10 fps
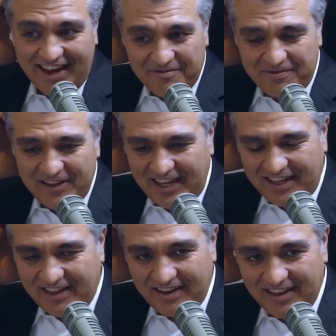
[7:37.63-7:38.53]
I feel
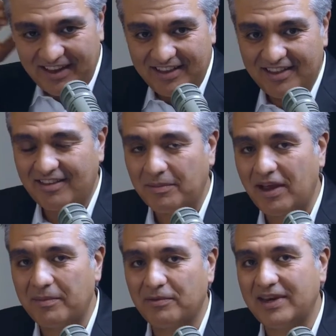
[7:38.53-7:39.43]
like
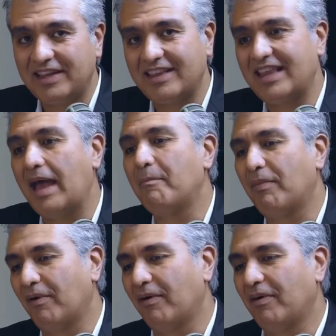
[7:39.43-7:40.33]
sometimes we need to
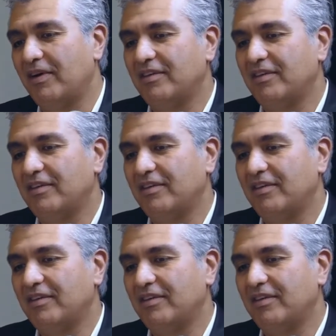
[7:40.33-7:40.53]
temper